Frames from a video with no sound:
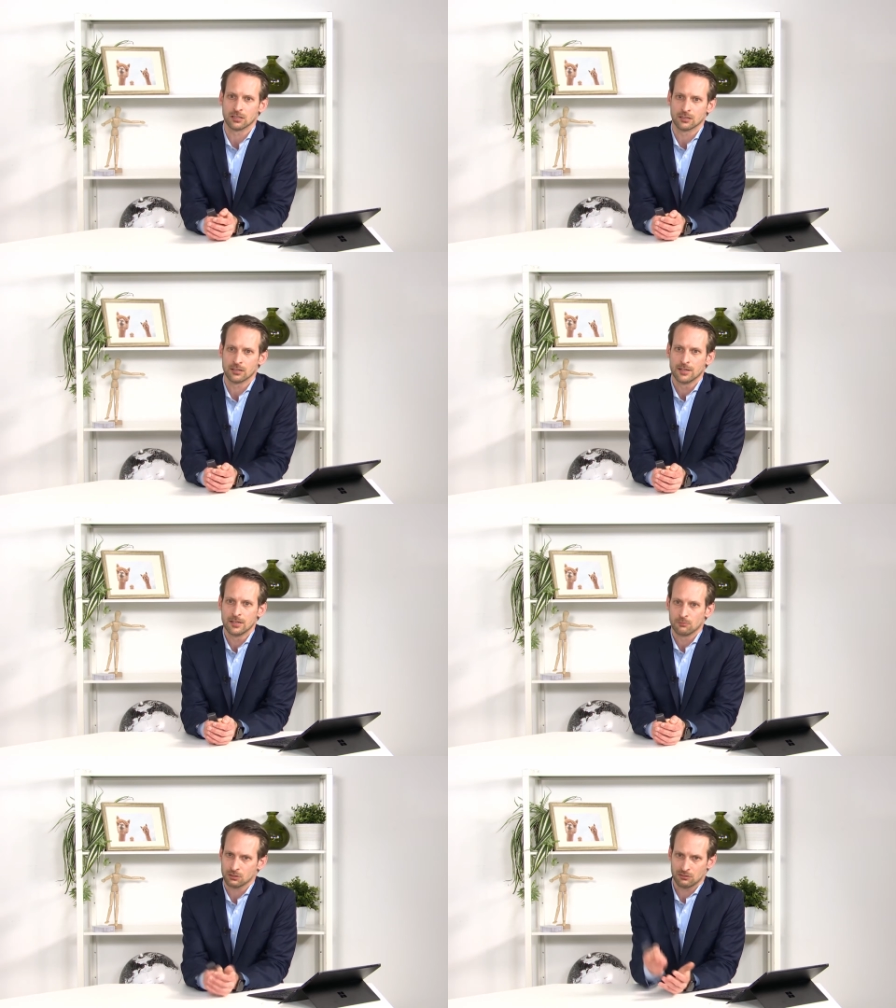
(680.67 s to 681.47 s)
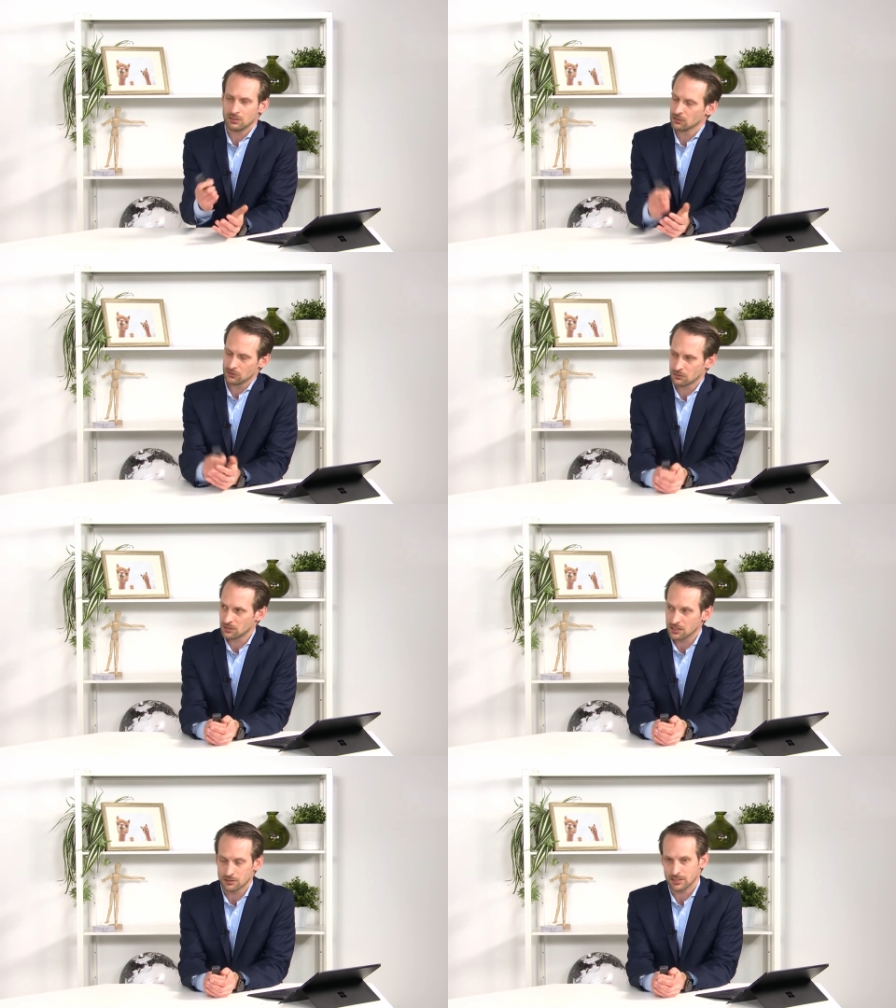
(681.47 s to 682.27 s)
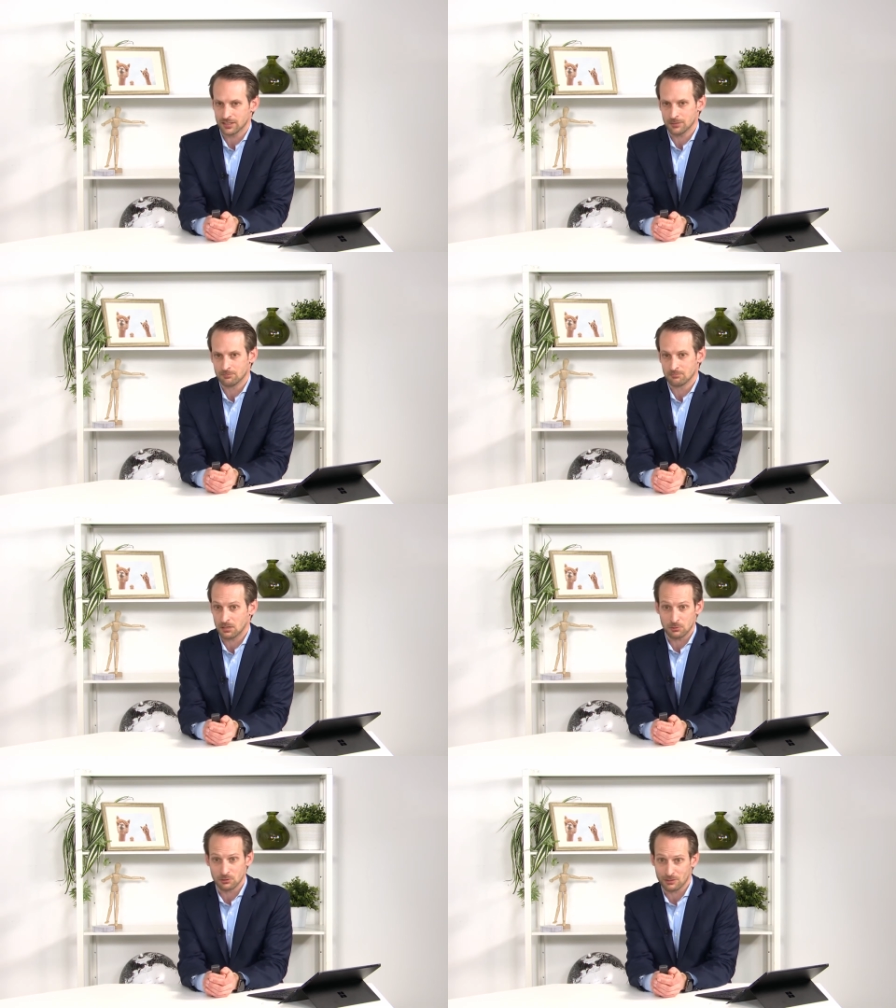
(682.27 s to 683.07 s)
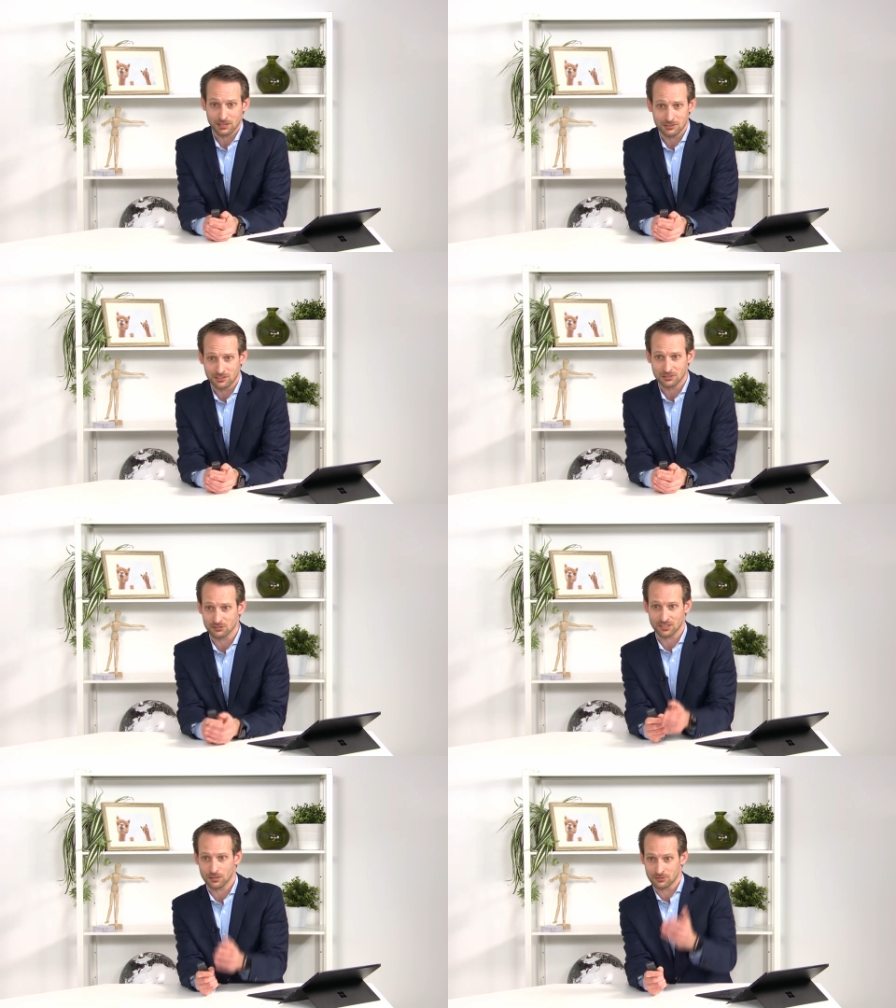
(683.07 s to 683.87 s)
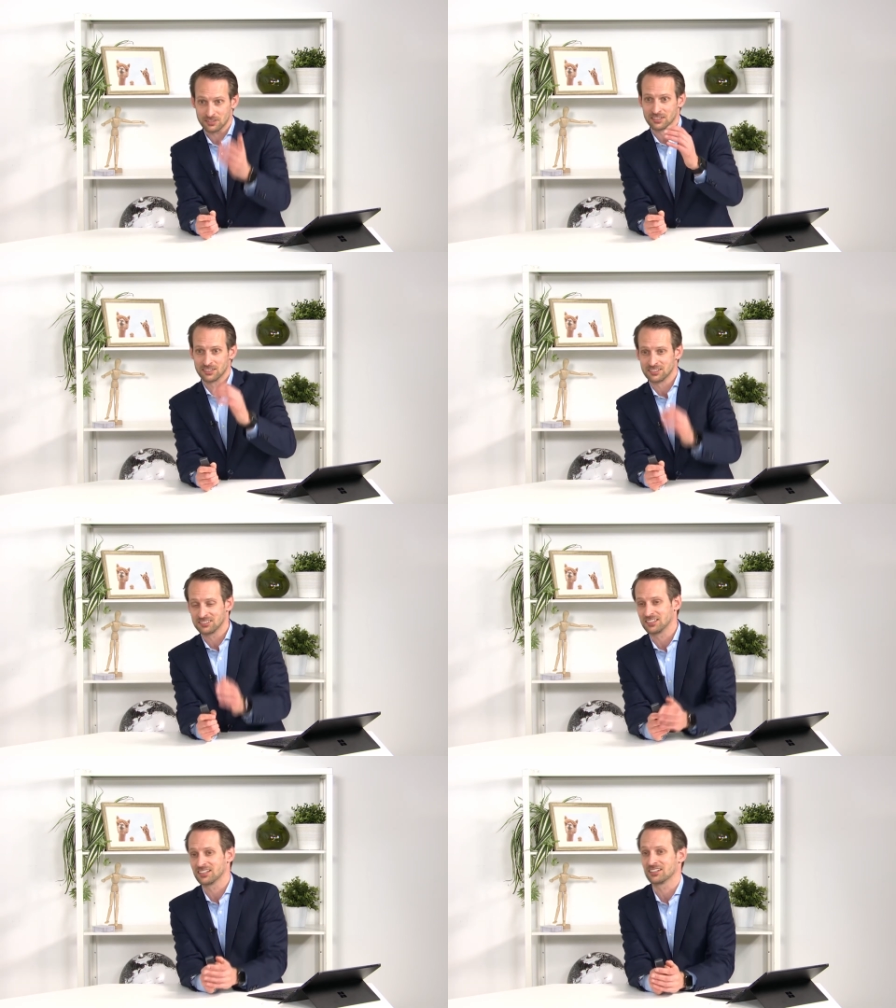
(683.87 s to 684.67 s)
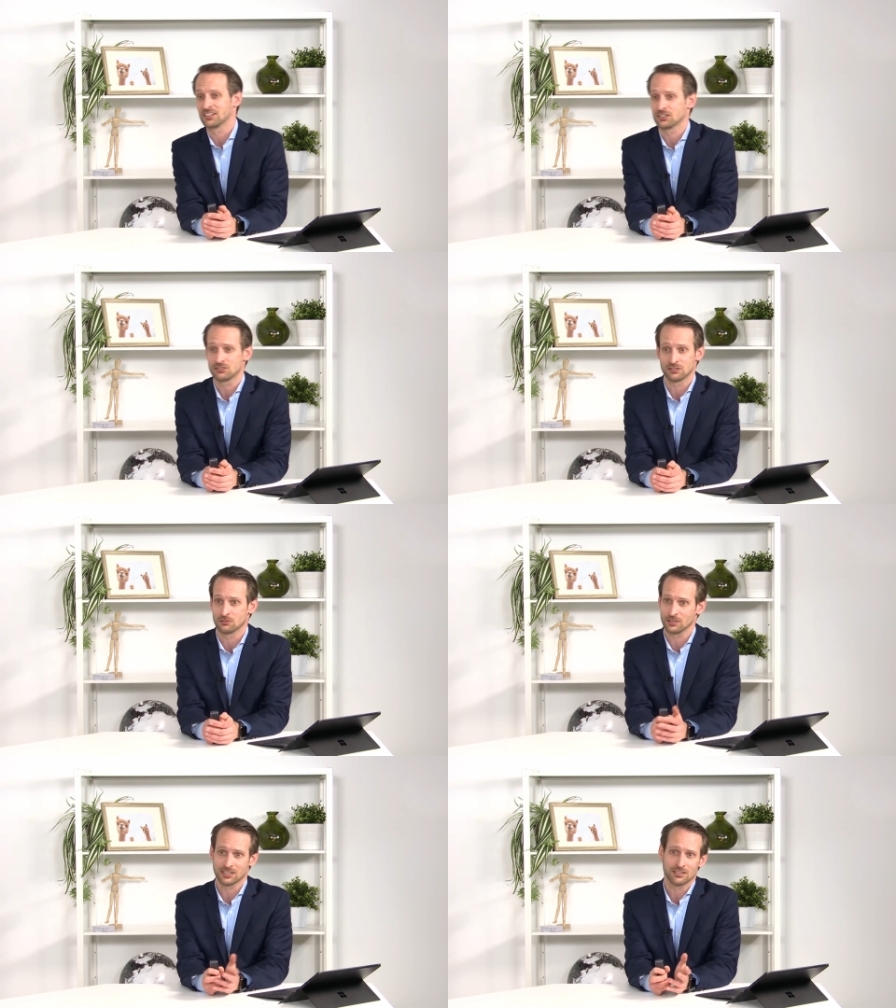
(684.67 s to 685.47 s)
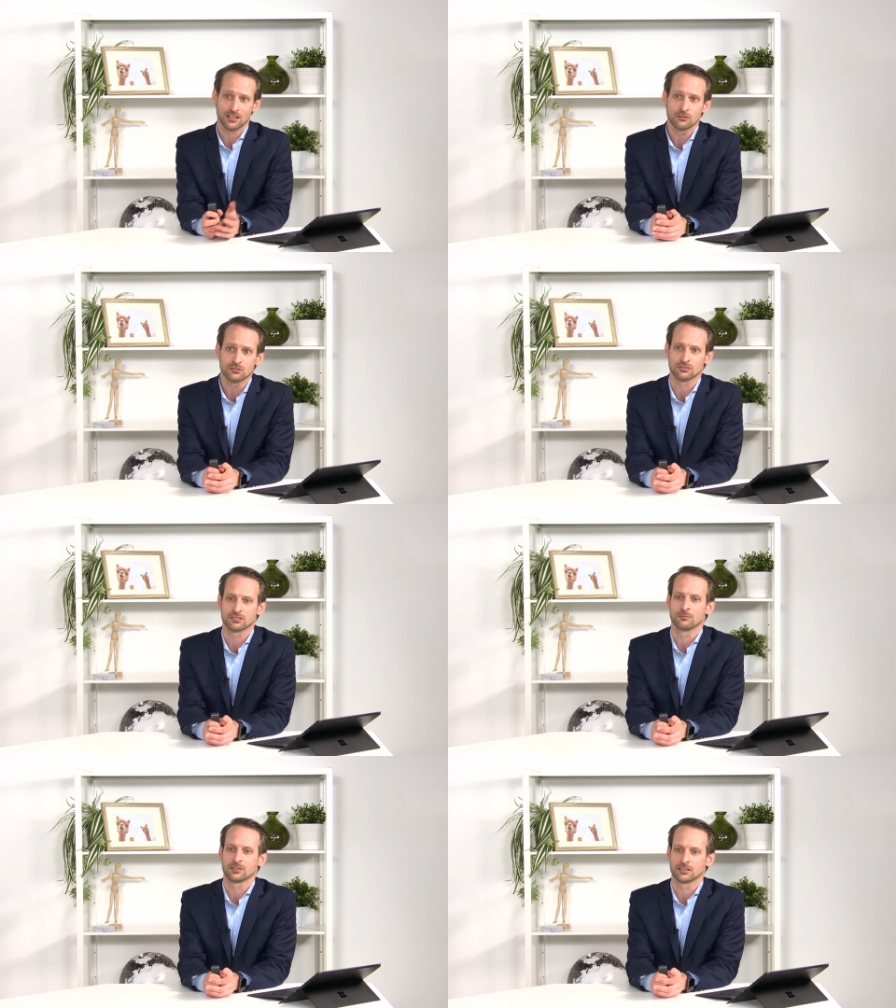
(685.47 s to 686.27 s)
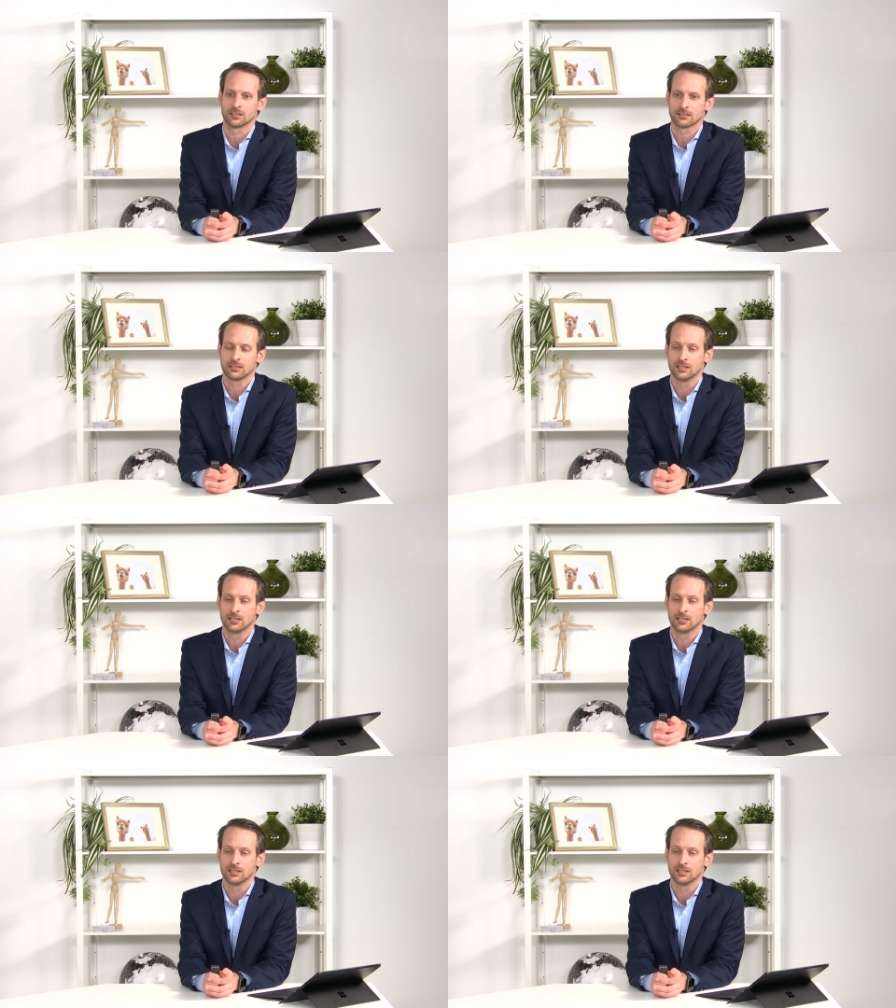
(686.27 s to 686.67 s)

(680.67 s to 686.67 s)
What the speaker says: And what you see also here, maybe you recognize yourself sitting in the kitchen or at the couch or something like that.